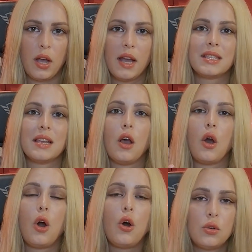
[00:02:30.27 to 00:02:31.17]
as an
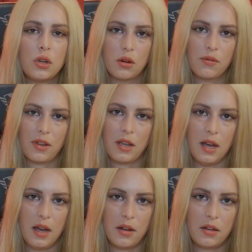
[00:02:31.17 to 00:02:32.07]
owner of a
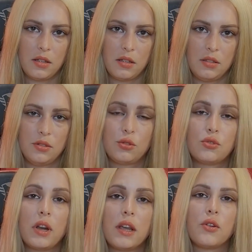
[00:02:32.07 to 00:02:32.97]
car to
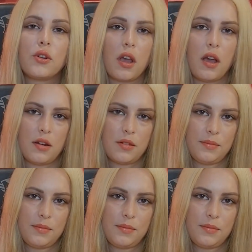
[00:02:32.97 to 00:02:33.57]
track your car.